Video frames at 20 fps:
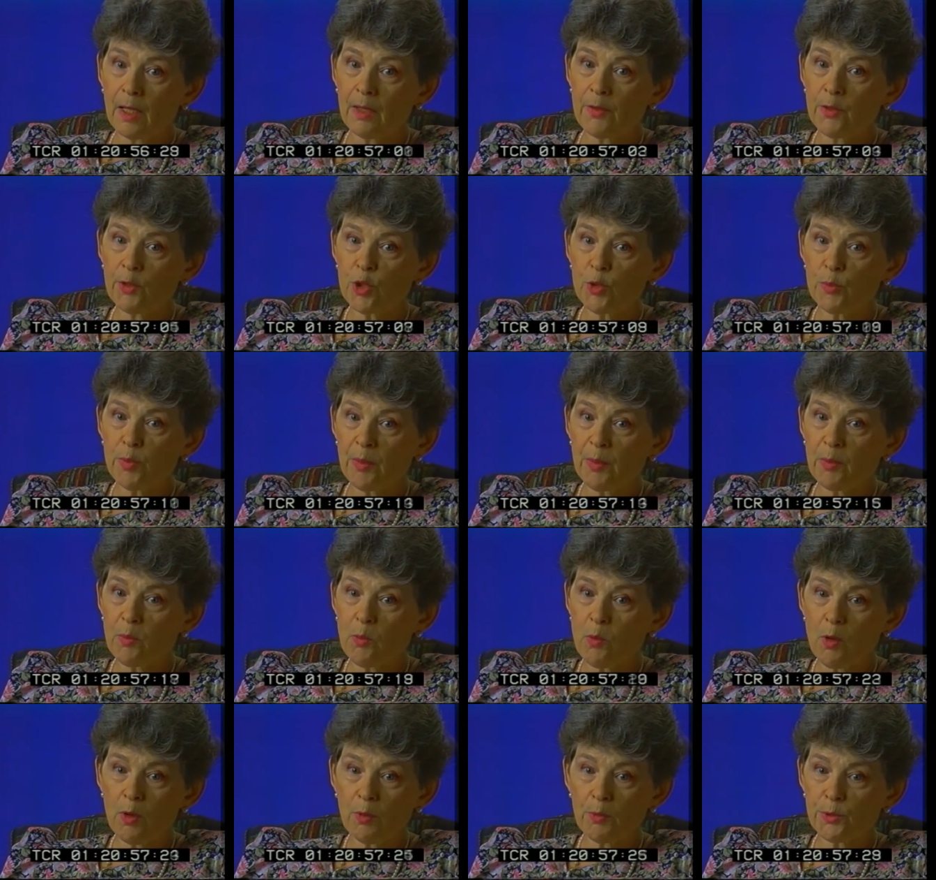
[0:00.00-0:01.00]
The newspaper
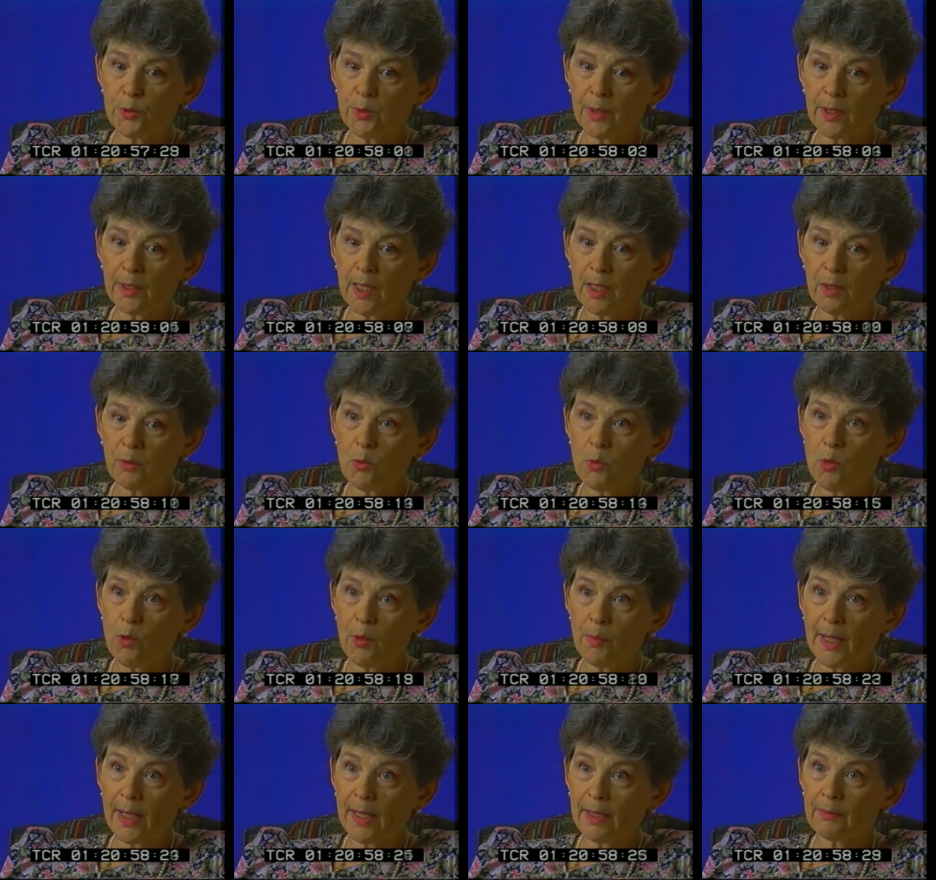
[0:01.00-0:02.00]
war was really not a war
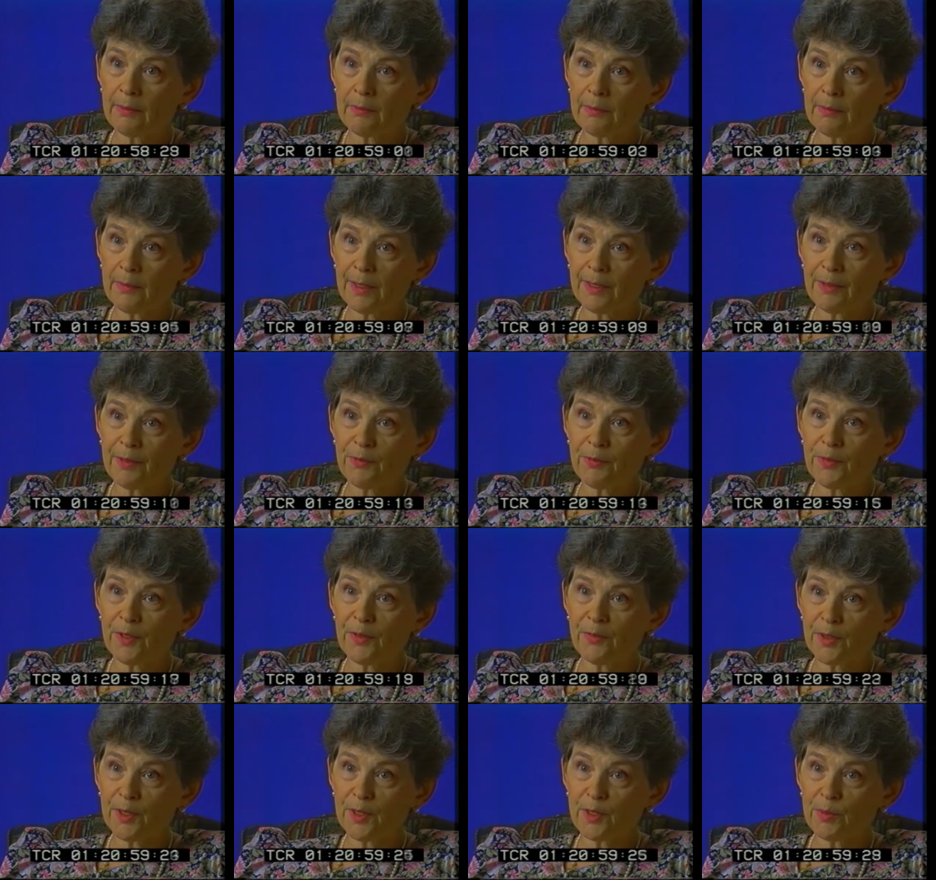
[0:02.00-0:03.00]
back in the
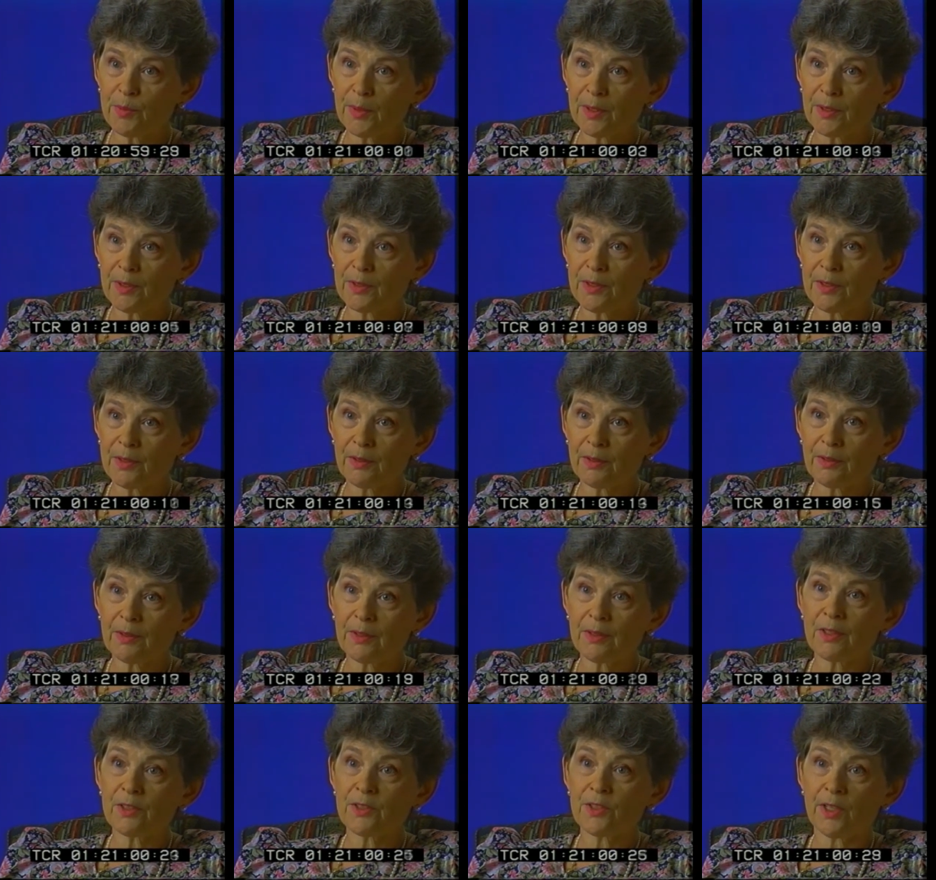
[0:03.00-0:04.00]
50s, because the
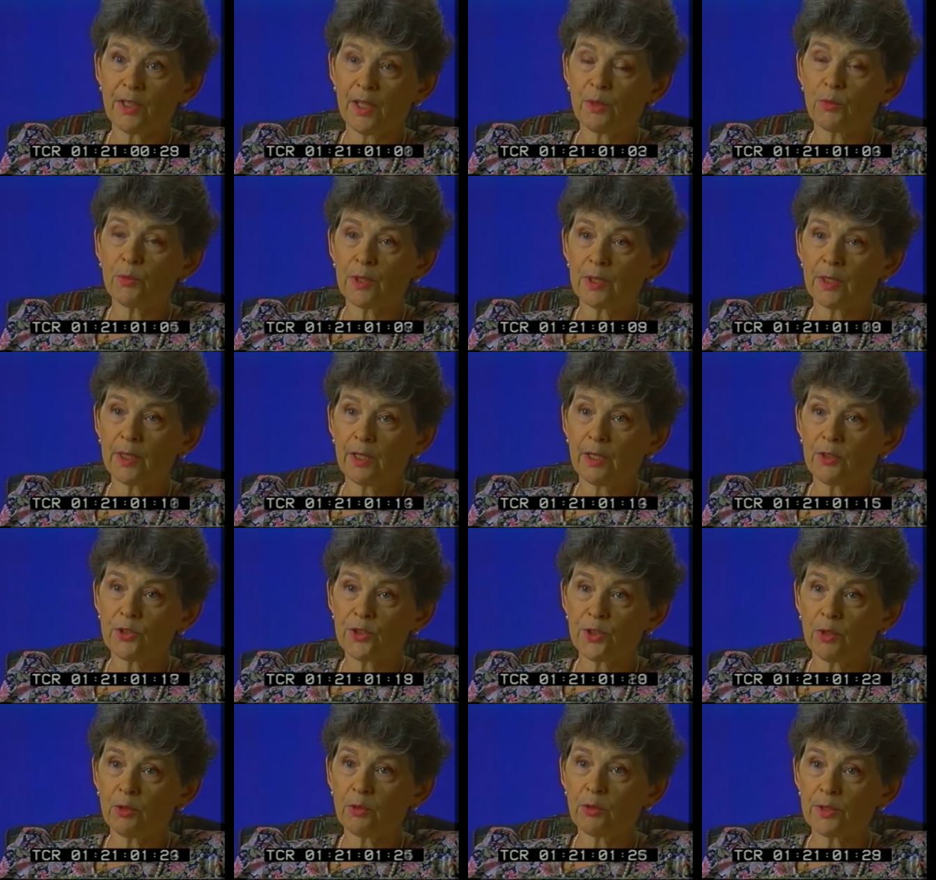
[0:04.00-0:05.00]
Gazette was head and
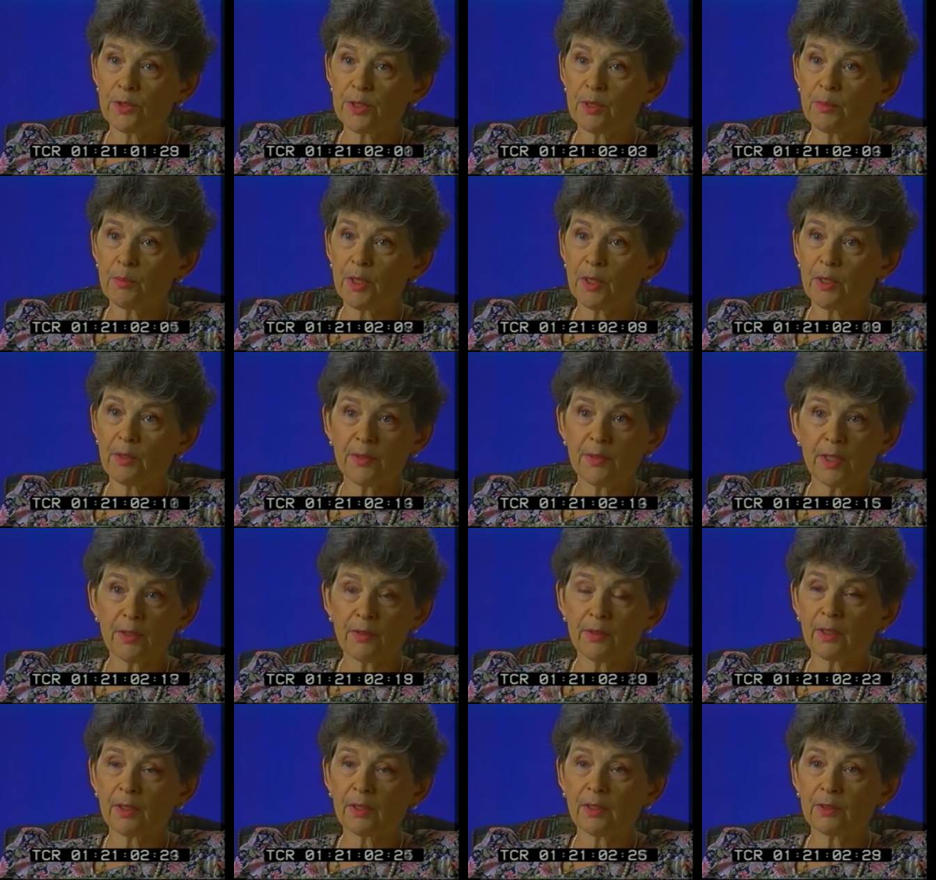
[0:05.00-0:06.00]
shoulders above
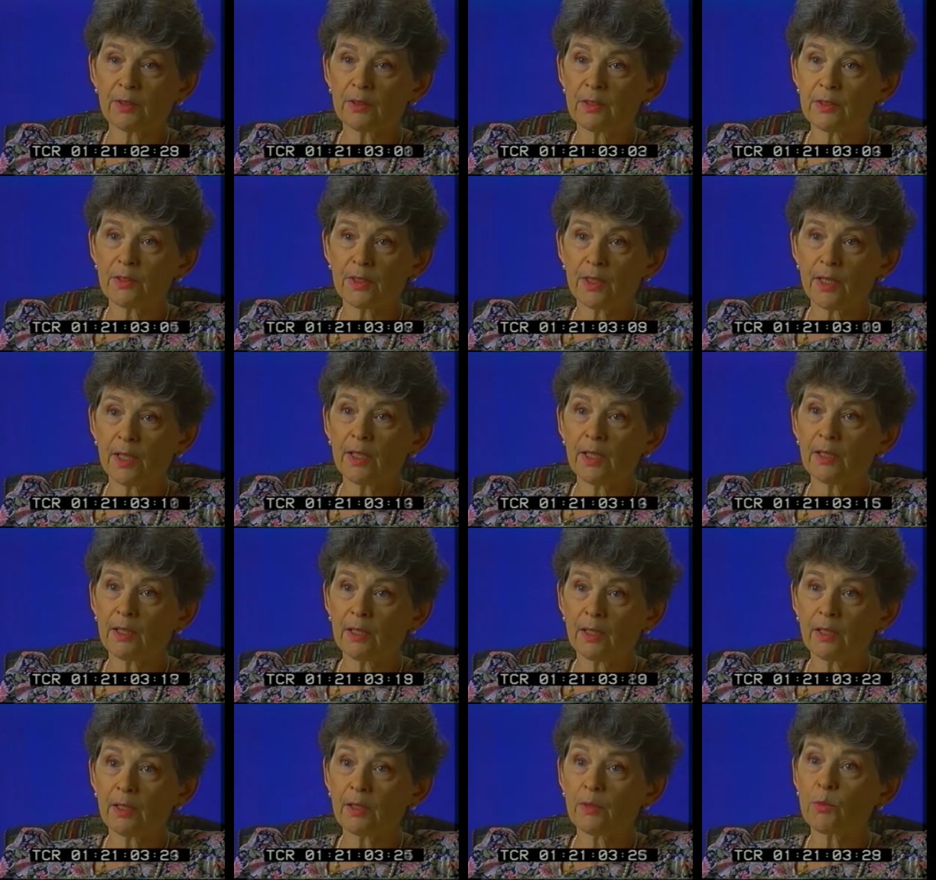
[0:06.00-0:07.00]
anything else in the state
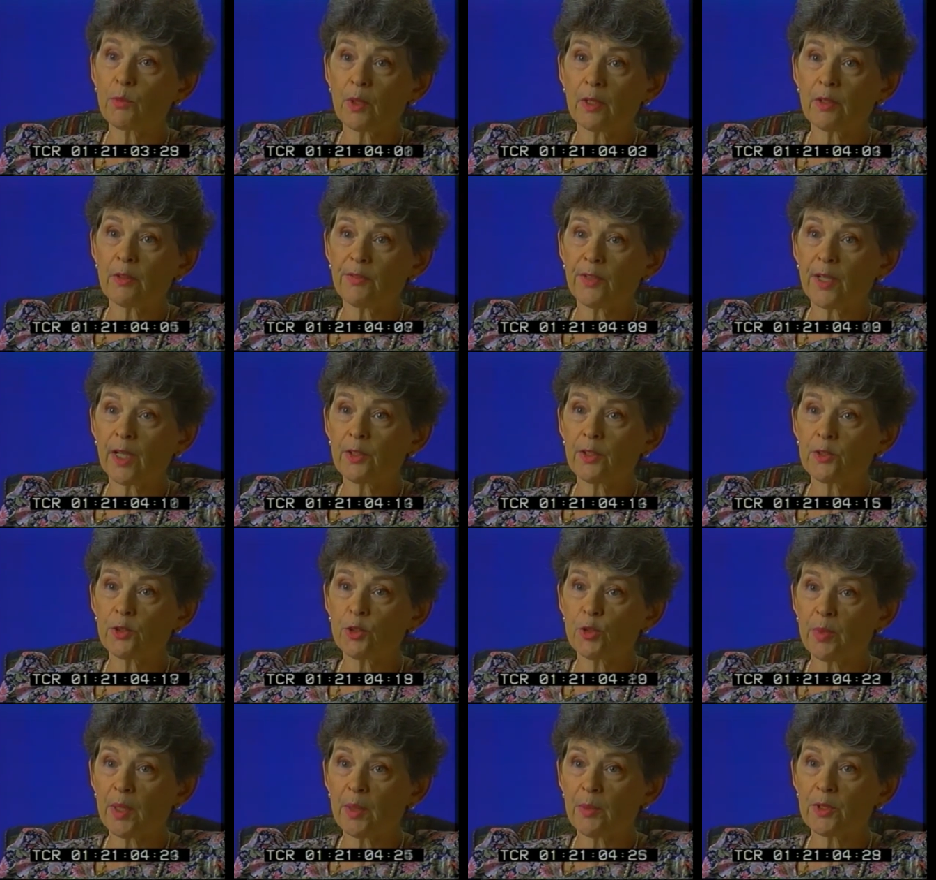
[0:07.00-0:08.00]
and one of the finest
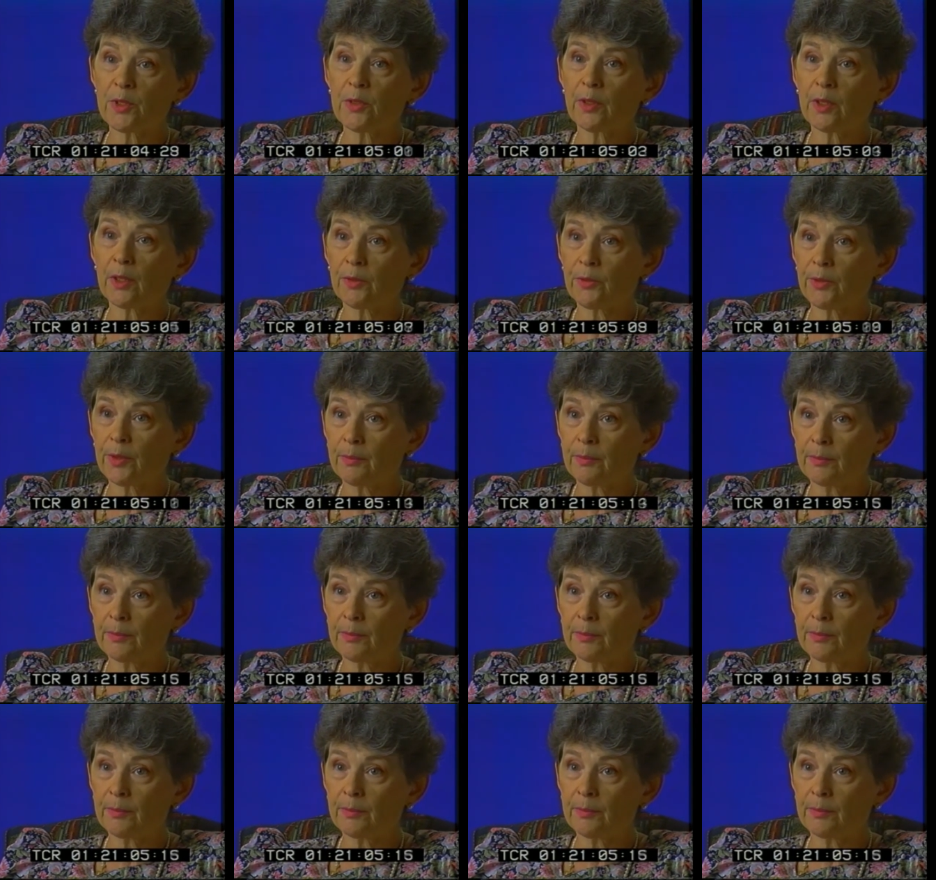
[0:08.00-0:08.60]
newspapers in the country.